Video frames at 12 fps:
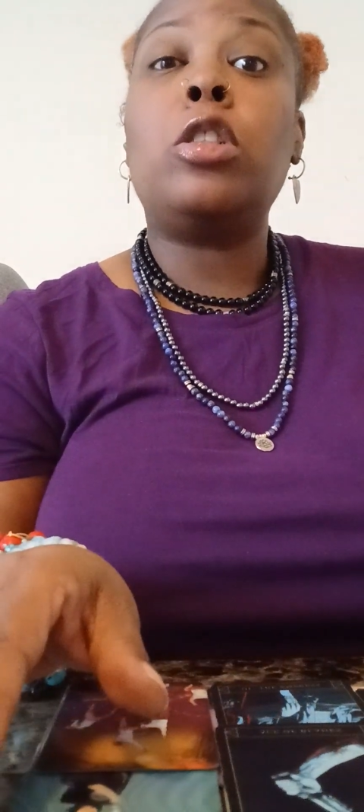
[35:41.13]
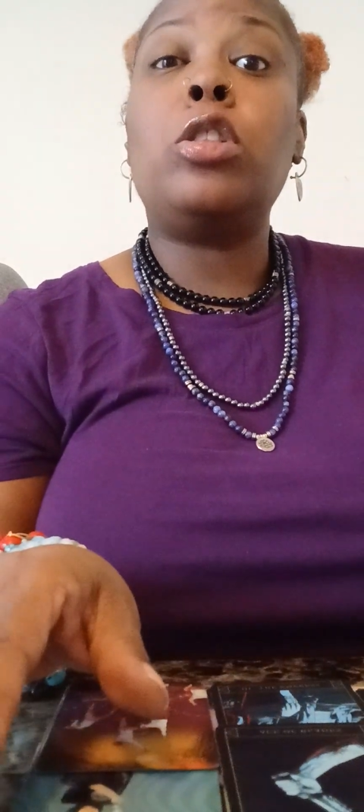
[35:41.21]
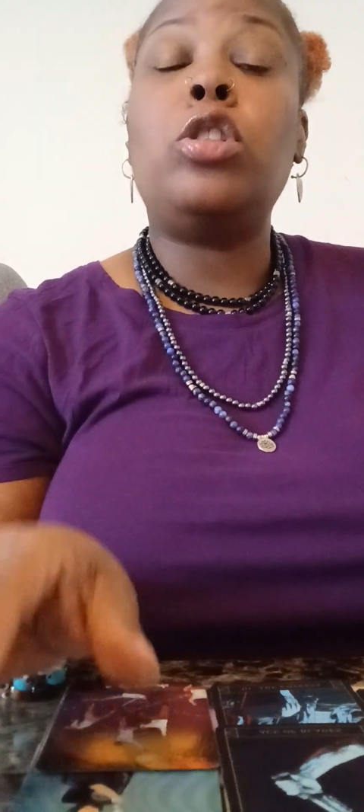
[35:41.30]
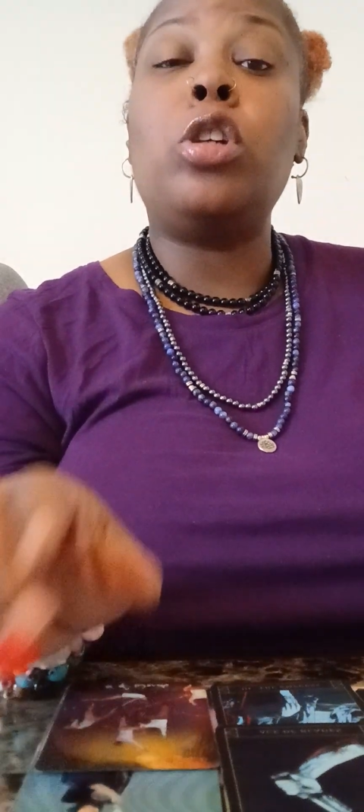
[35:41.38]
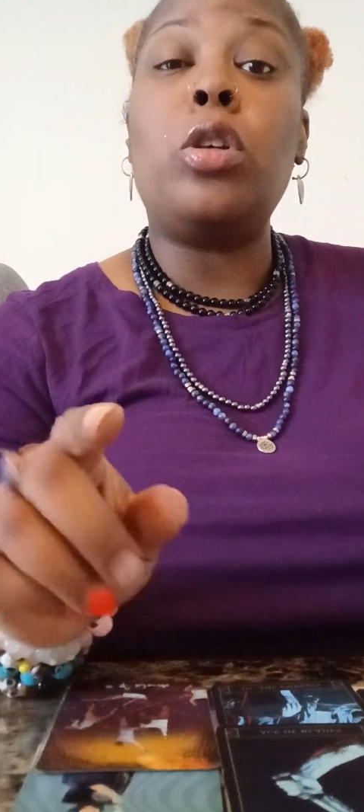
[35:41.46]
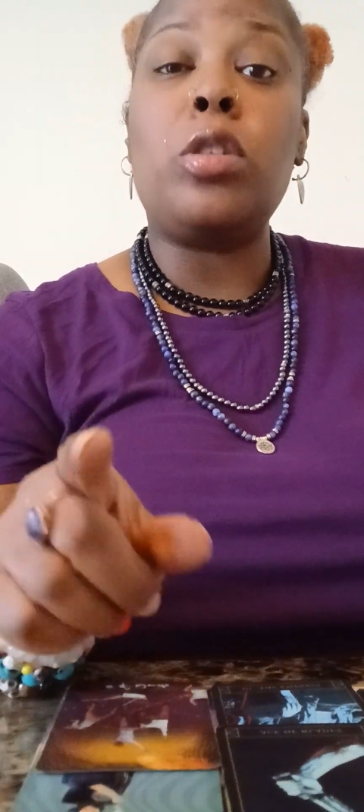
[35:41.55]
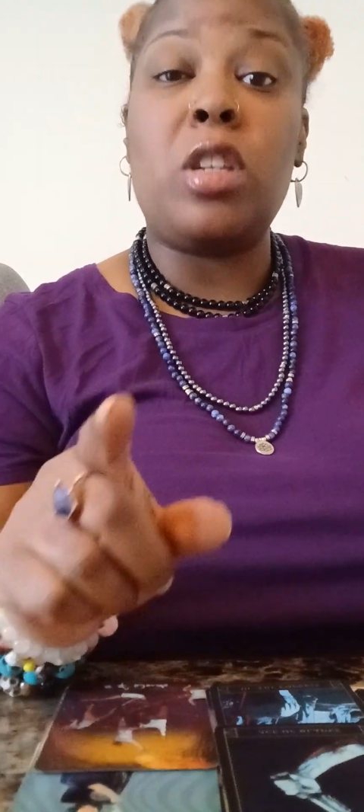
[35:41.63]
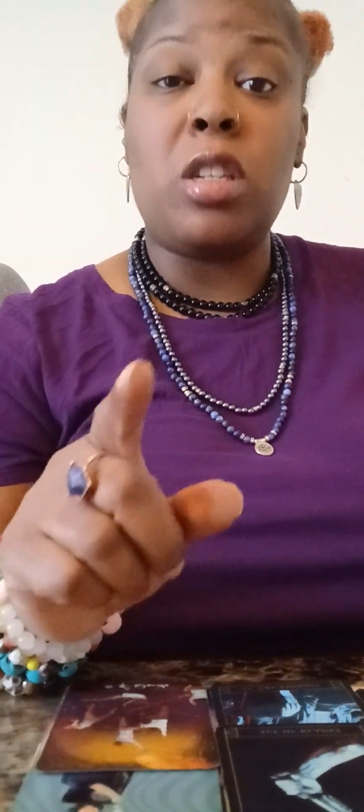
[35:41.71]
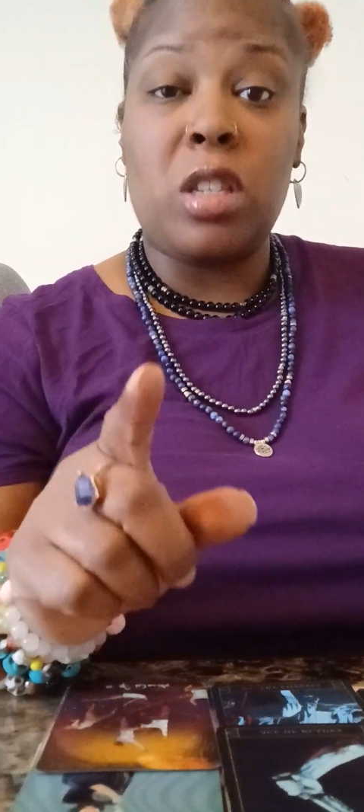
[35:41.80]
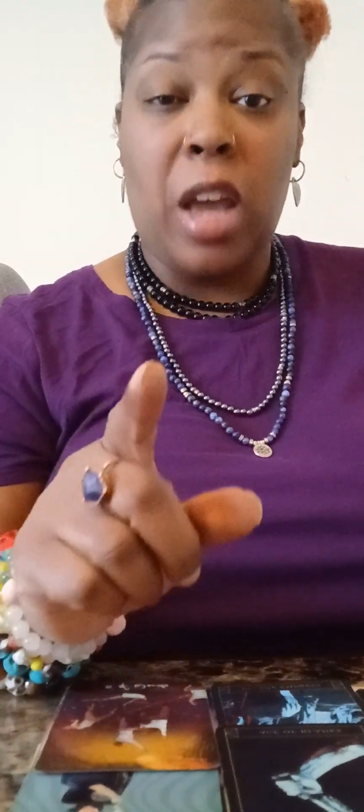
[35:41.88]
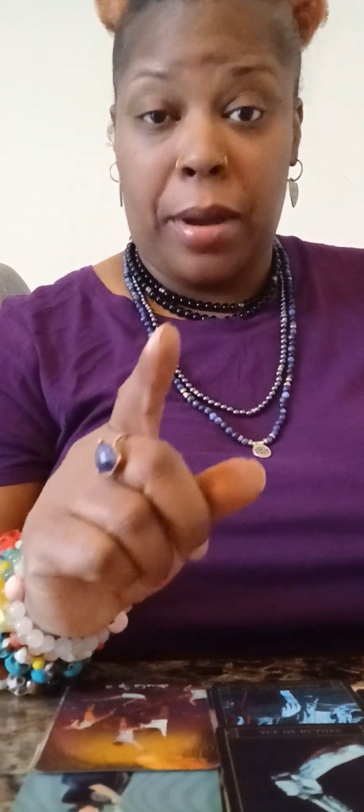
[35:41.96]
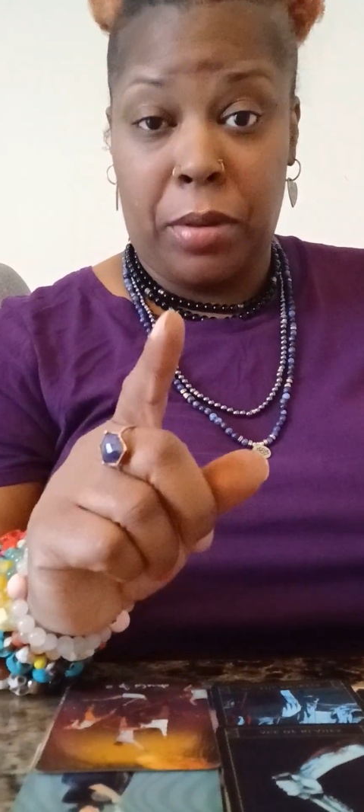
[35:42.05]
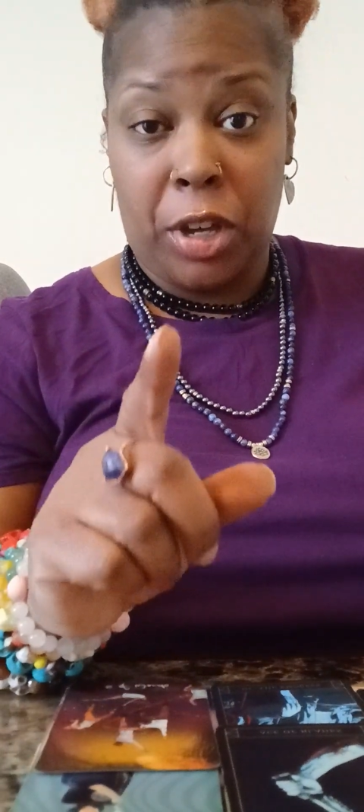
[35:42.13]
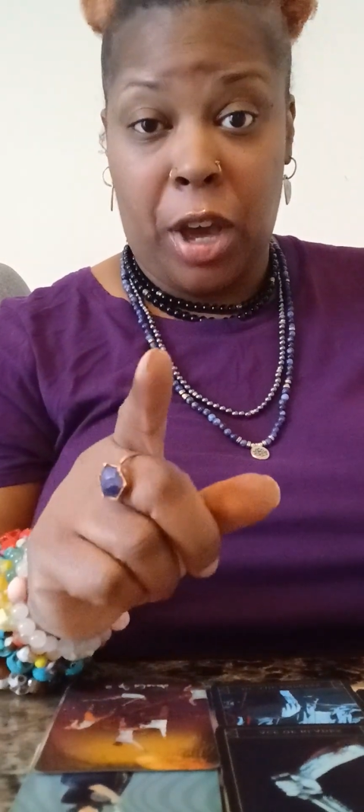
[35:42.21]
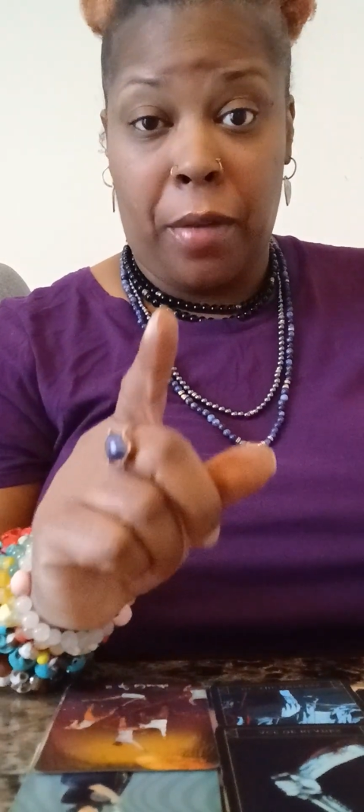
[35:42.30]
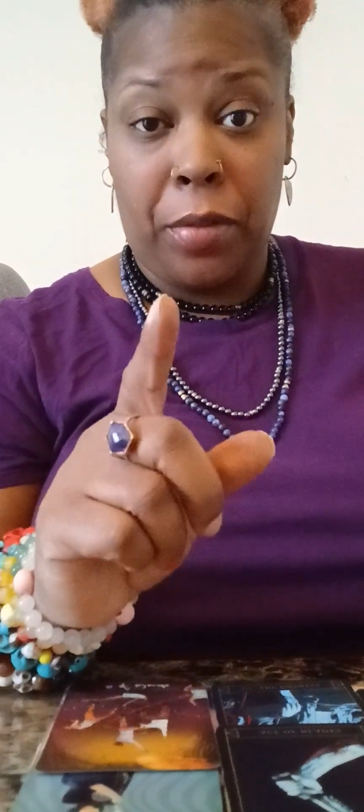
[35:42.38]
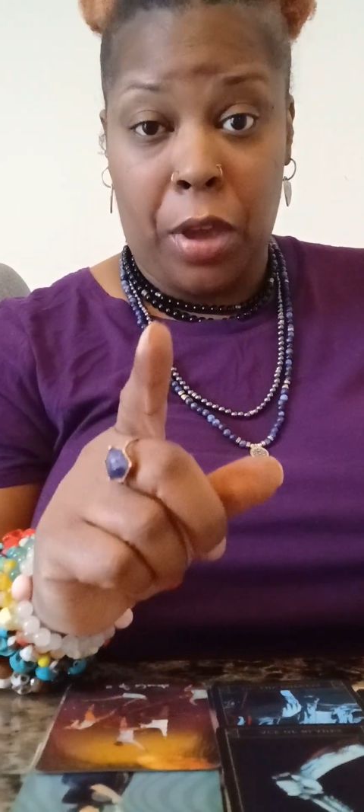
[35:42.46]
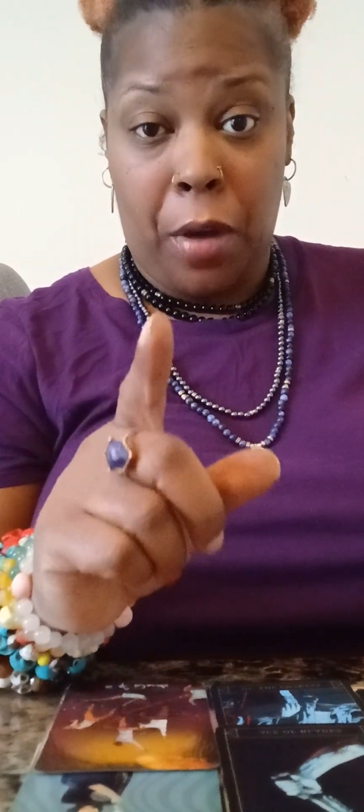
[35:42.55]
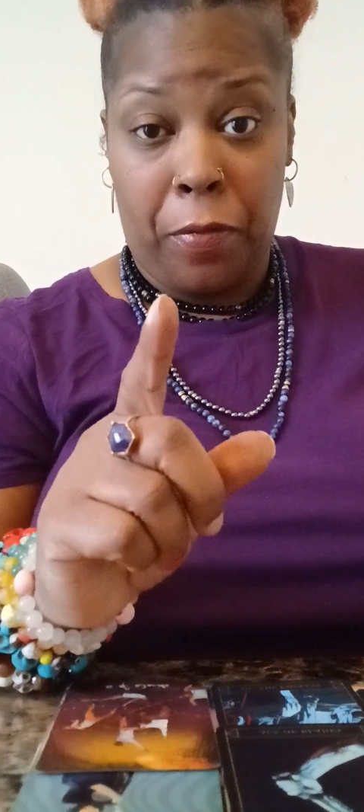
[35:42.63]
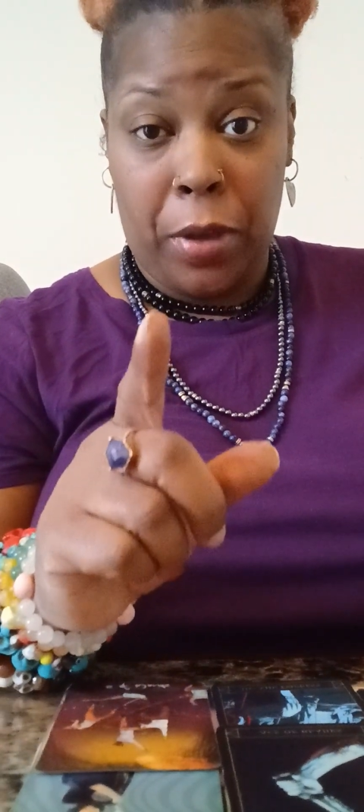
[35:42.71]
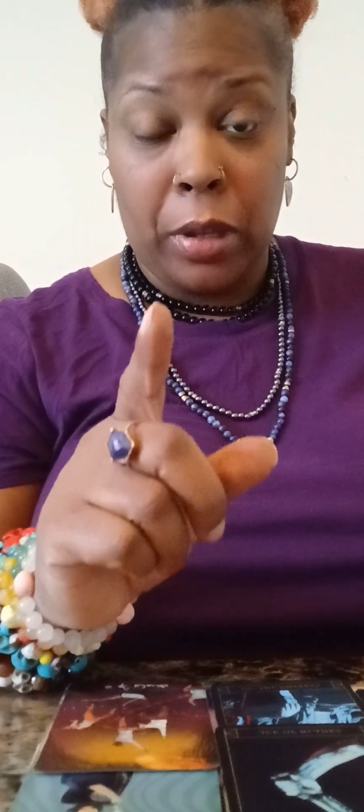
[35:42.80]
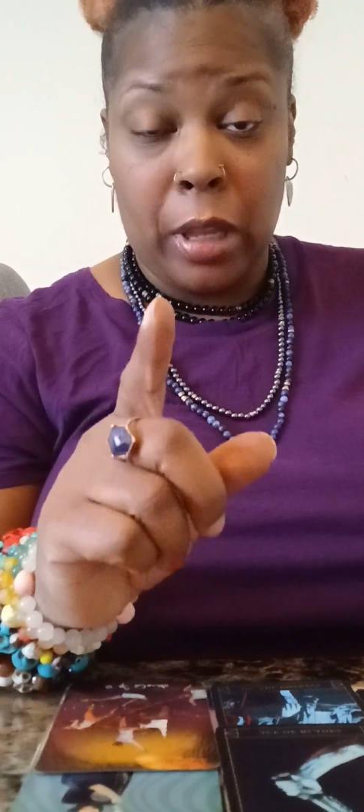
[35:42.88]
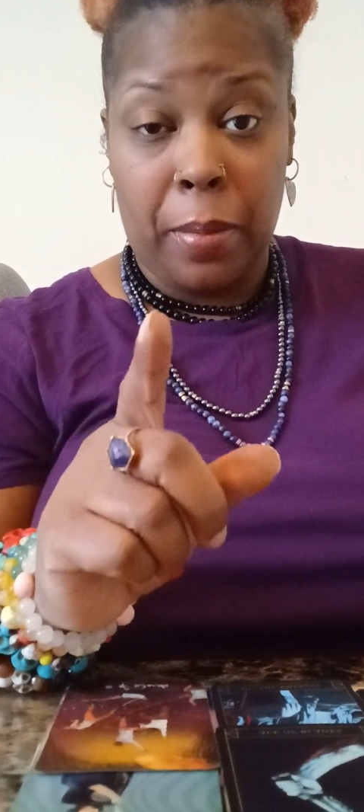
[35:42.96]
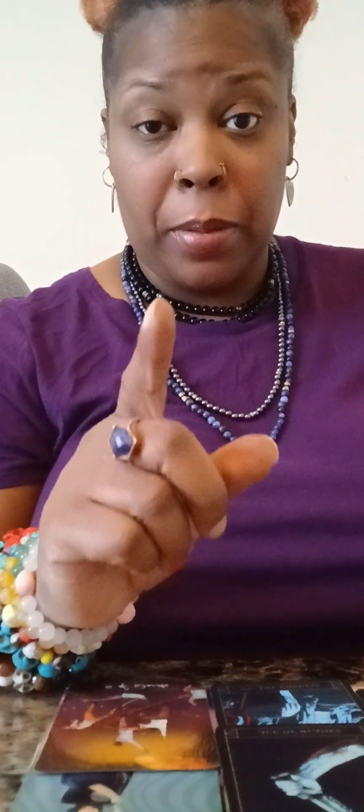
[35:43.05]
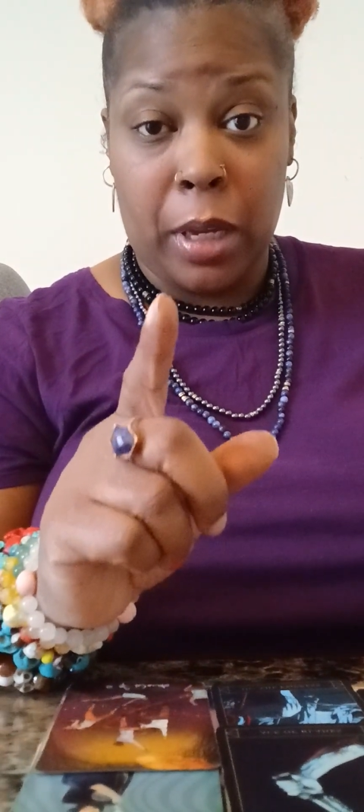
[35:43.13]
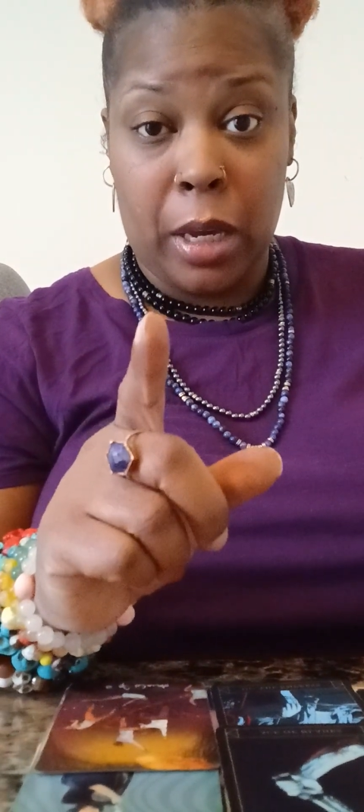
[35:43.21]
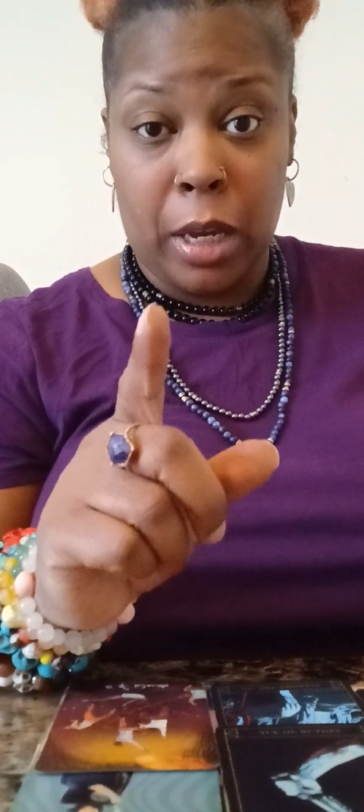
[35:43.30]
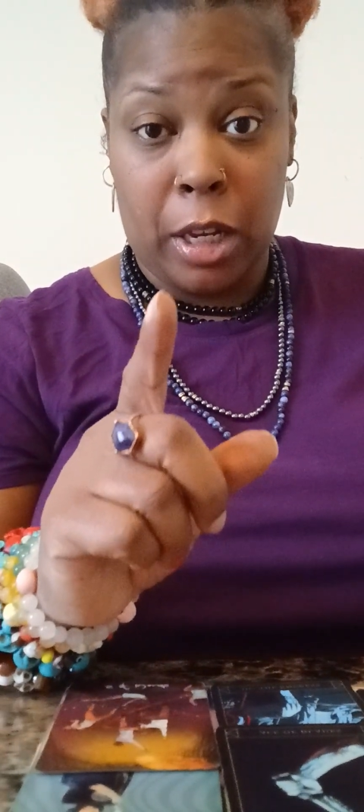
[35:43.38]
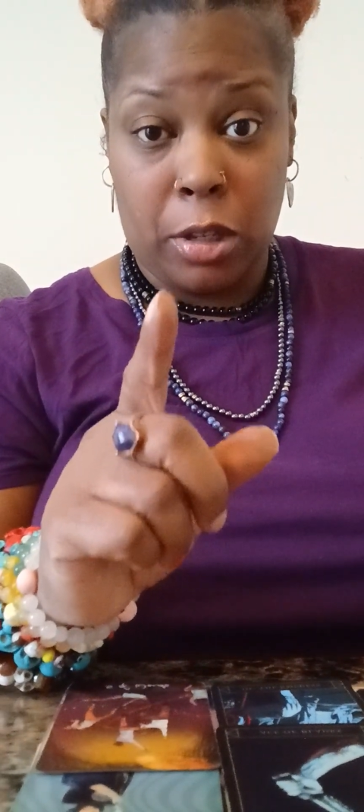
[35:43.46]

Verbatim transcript: Use his name to cover your filth up again